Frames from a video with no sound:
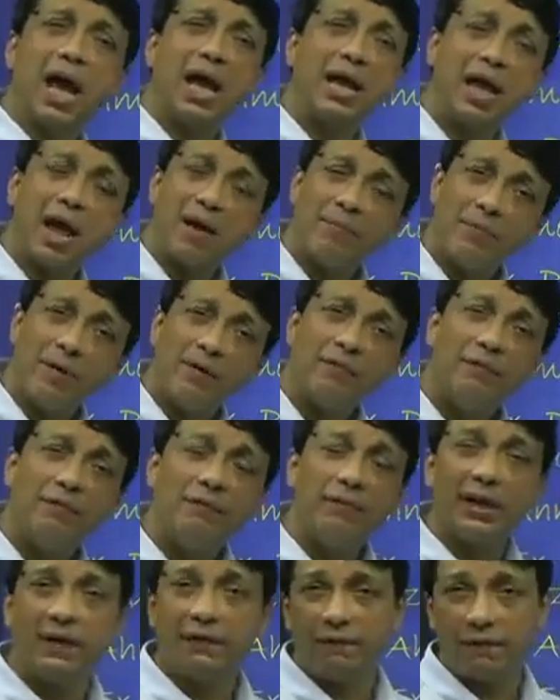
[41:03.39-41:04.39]
I am
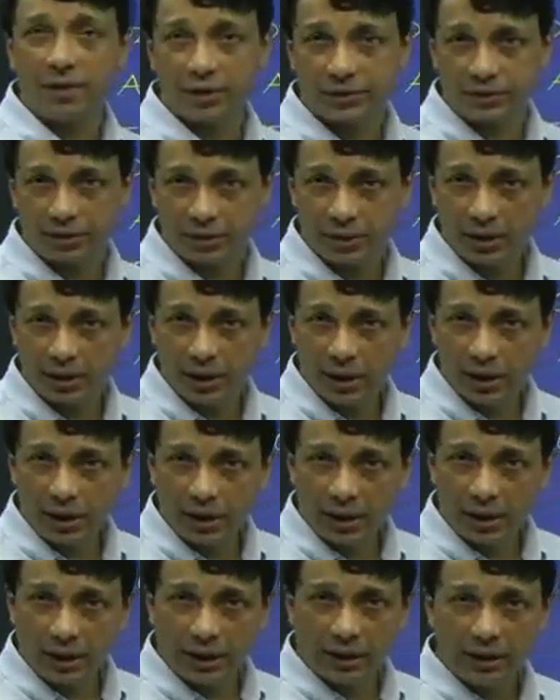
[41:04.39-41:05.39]
very fast
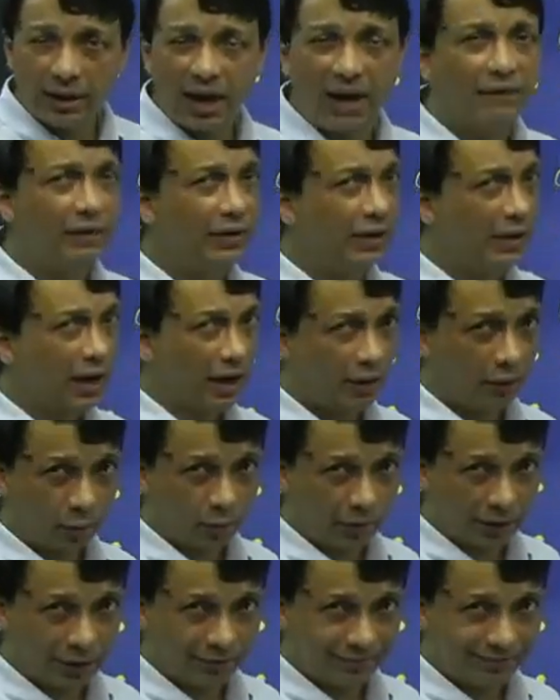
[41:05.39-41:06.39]
in every kind of
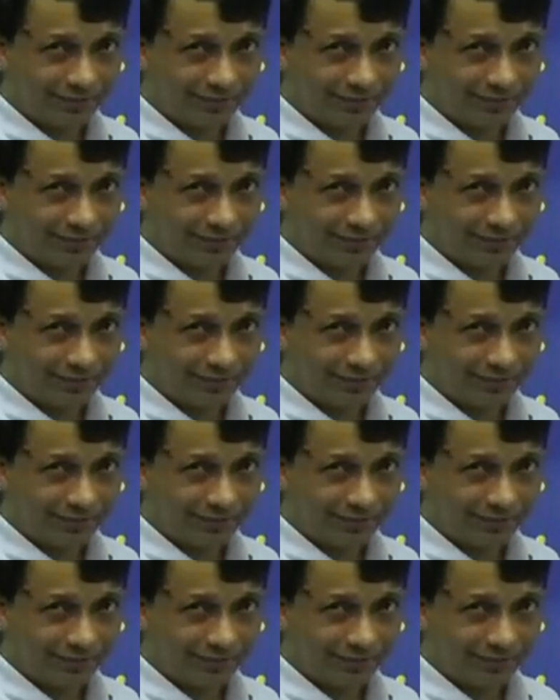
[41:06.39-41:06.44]
way.